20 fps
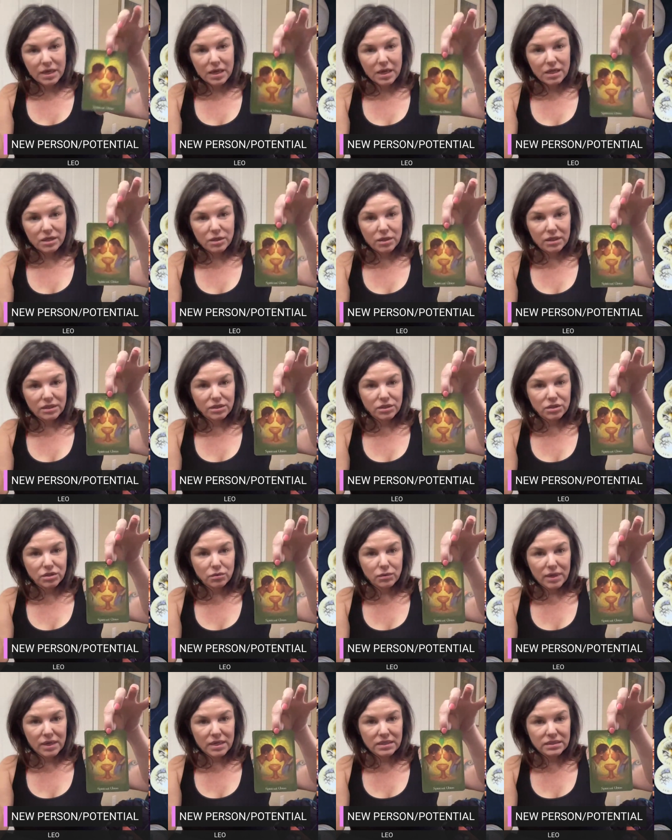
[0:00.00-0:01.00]
And you had
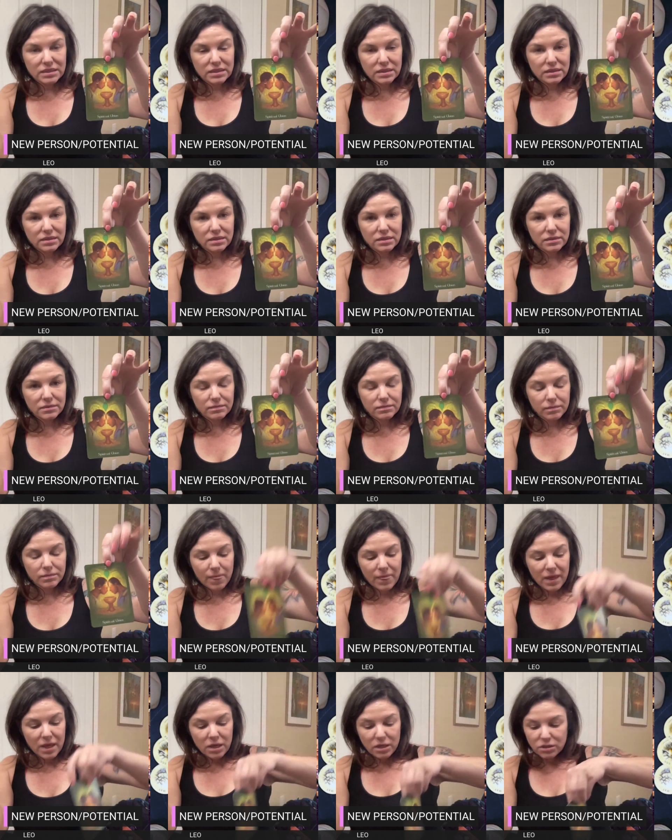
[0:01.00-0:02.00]
two aces.
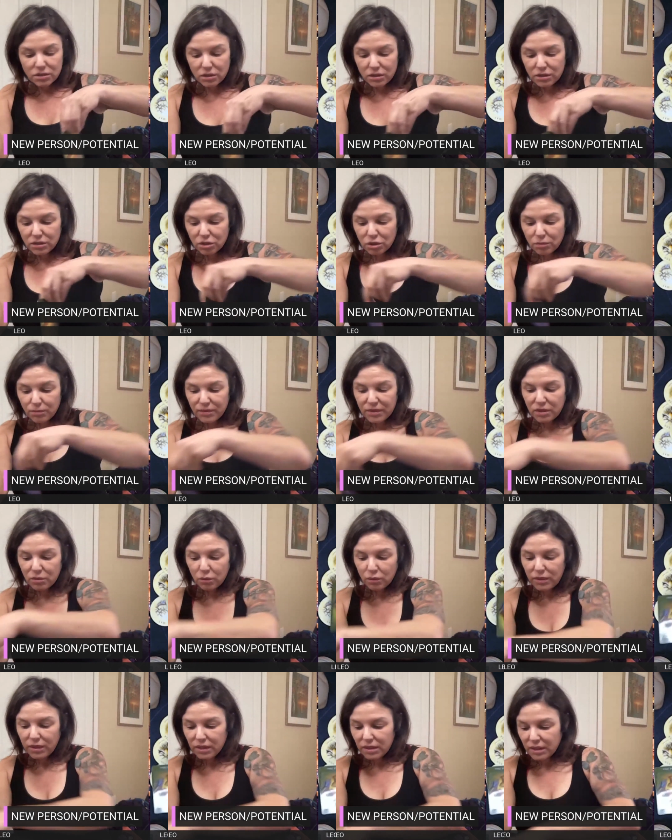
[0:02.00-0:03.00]
So this could be the
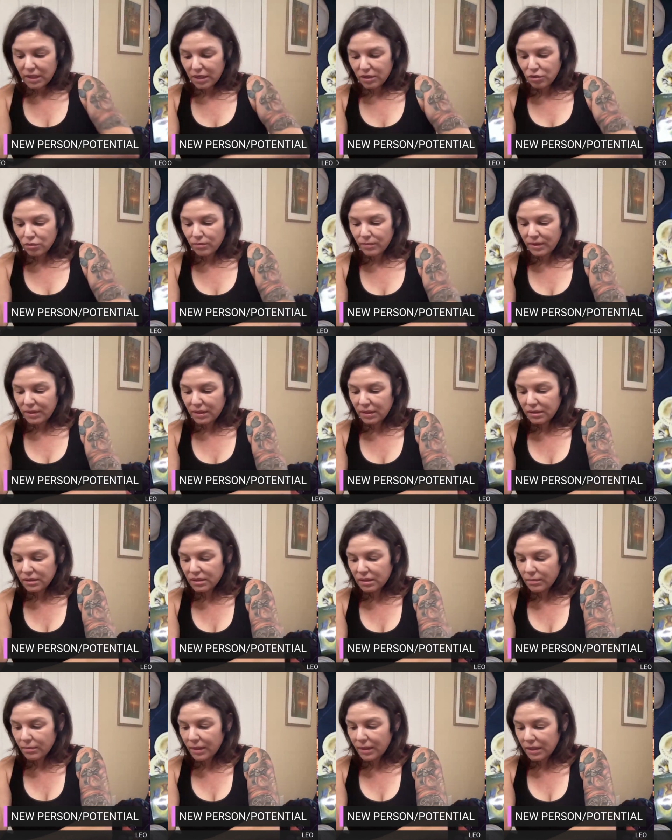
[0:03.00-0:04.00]
week that you're meeting
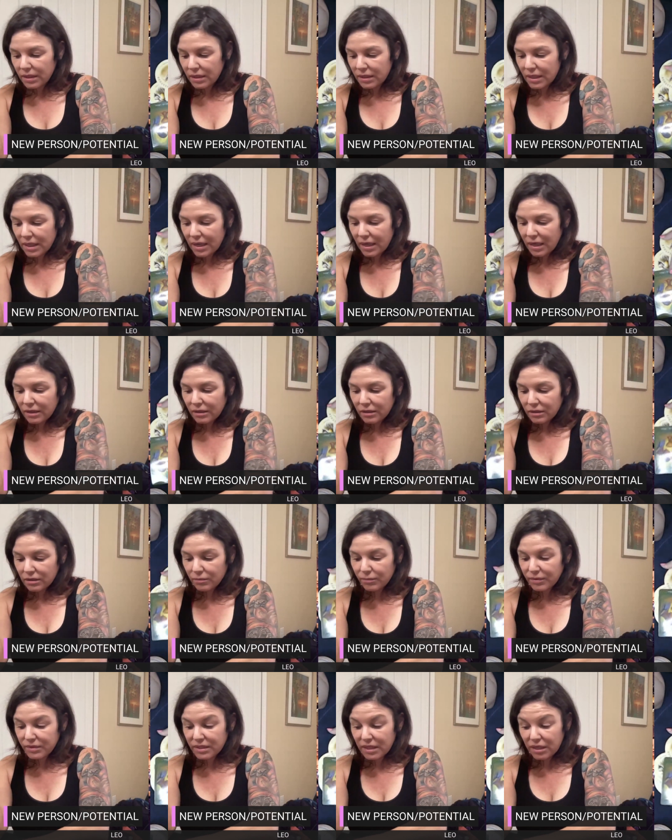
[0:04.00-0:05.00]
somebody that
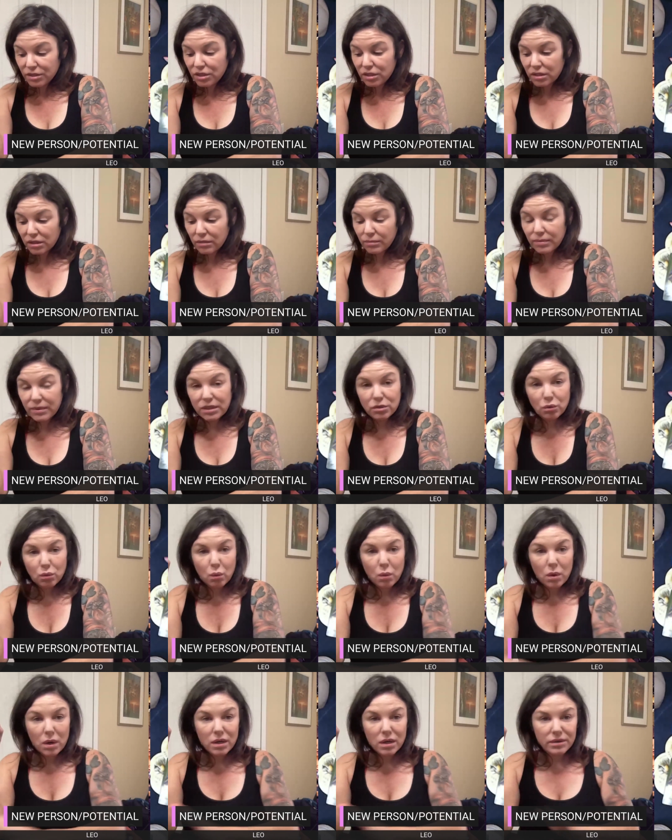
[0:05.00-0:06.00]
could potentially be your
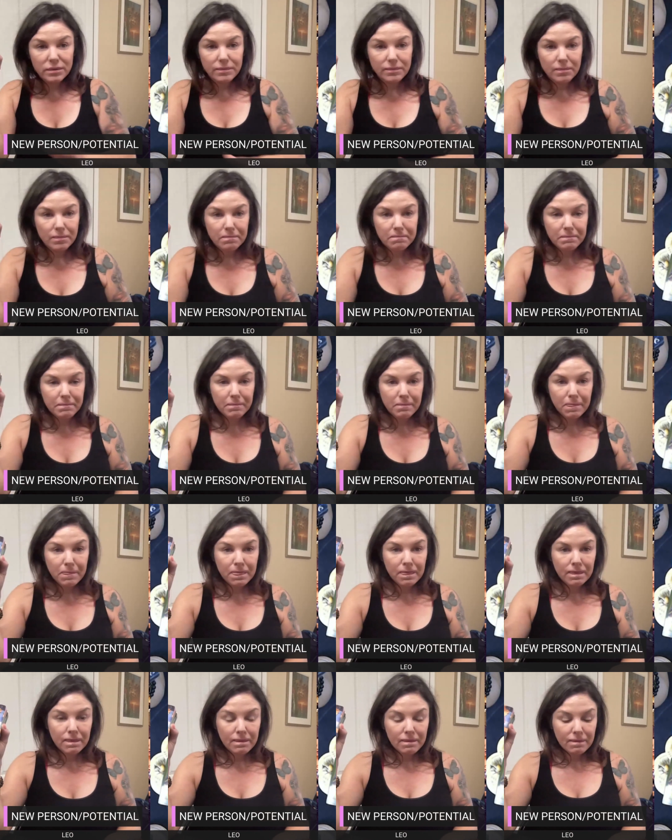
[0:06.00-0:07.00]
one.
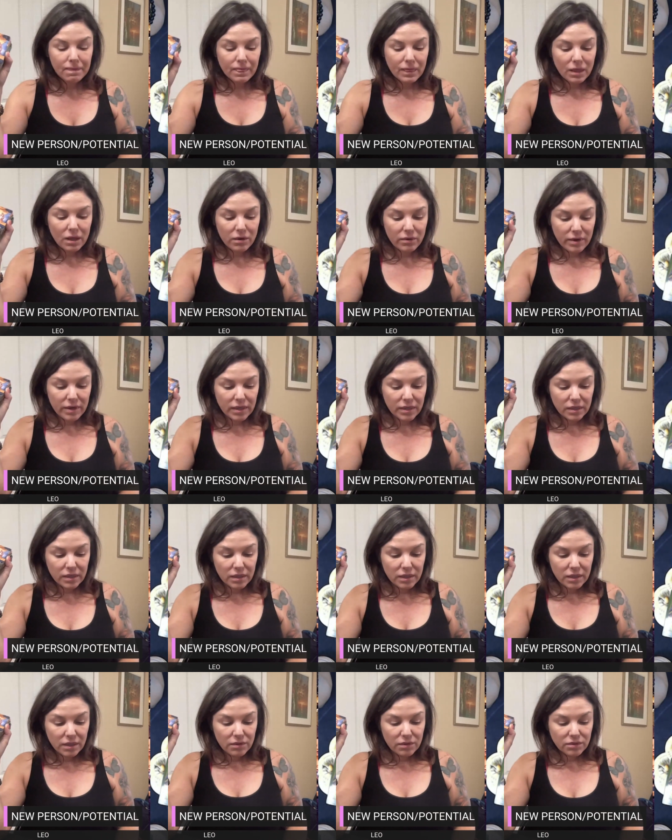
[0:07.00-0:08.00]
All right.
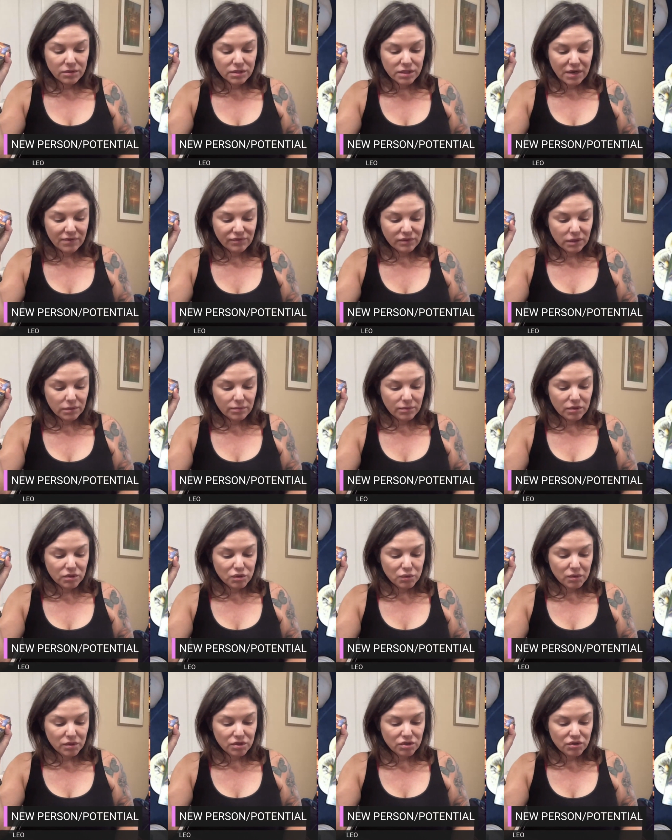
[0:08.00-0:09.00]
There's definitely
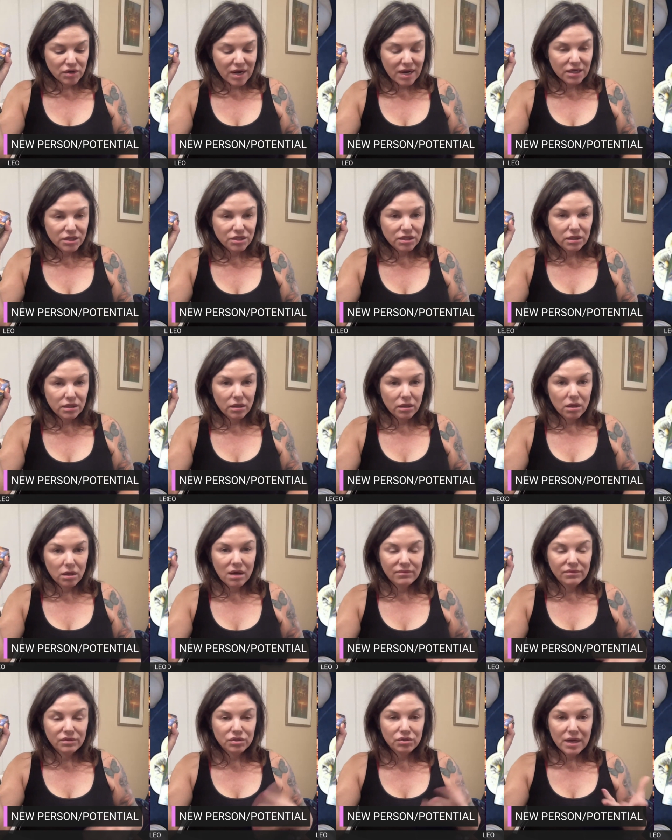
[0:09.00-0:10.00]
mutual attraction, the
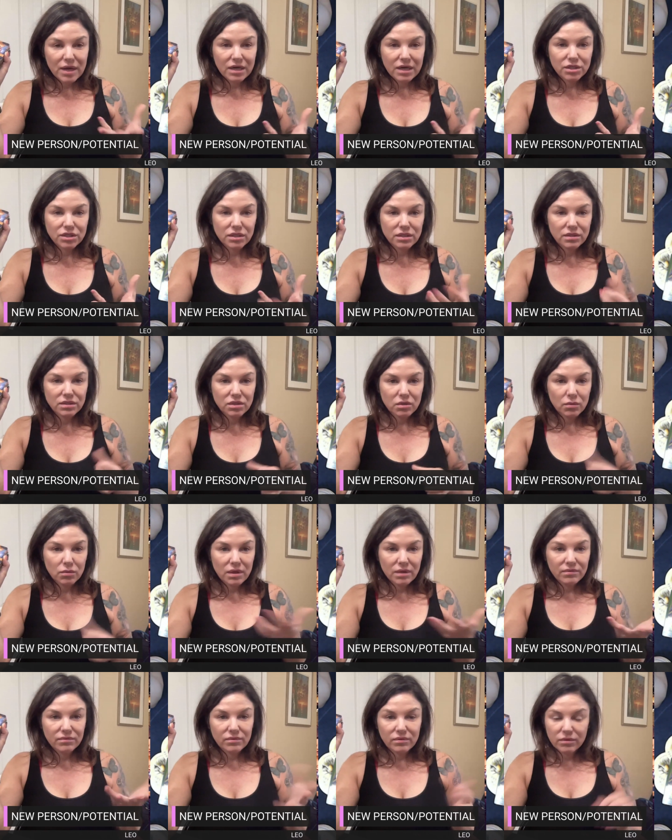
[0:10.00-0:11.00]
law of attraction. So
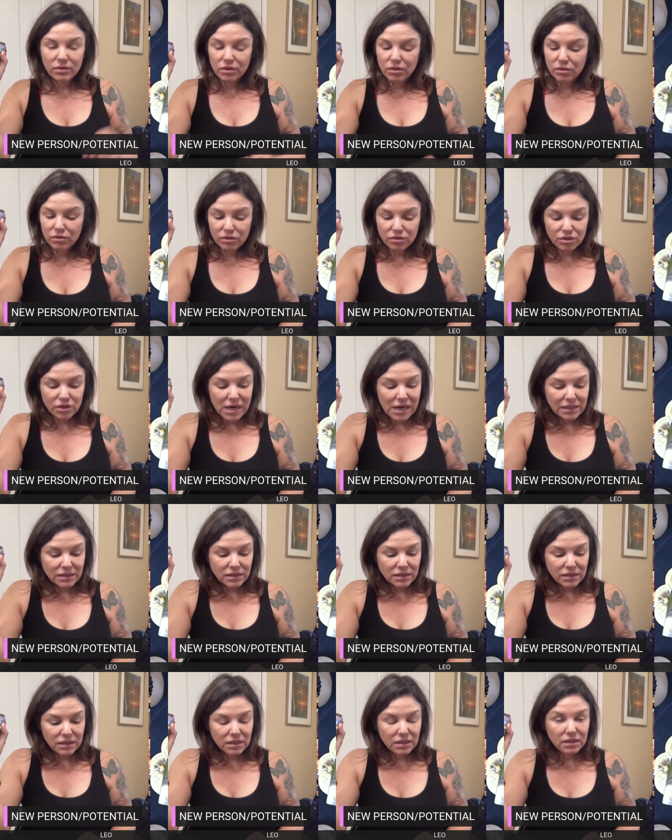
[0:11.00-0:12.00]
whatever you're
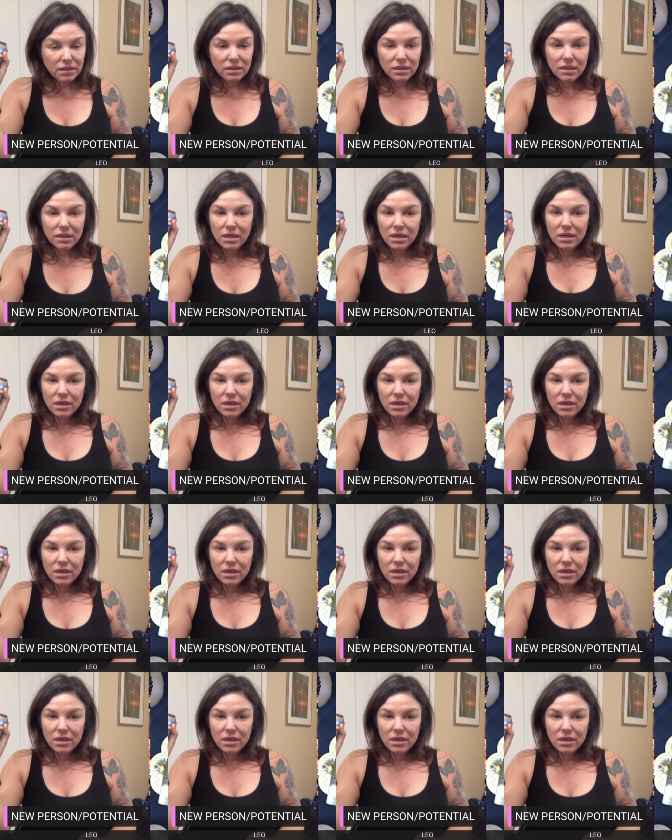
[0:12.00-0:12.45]
attracting in,